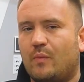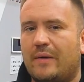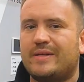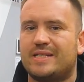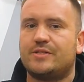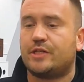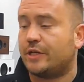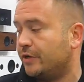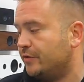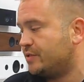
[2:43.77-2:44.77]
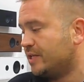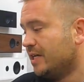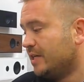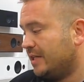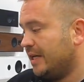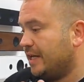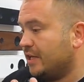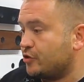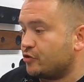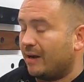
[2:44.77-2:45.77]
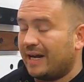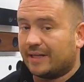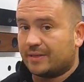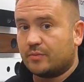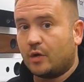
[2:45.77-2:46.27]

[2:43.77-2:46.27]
and why we tend to use the Triad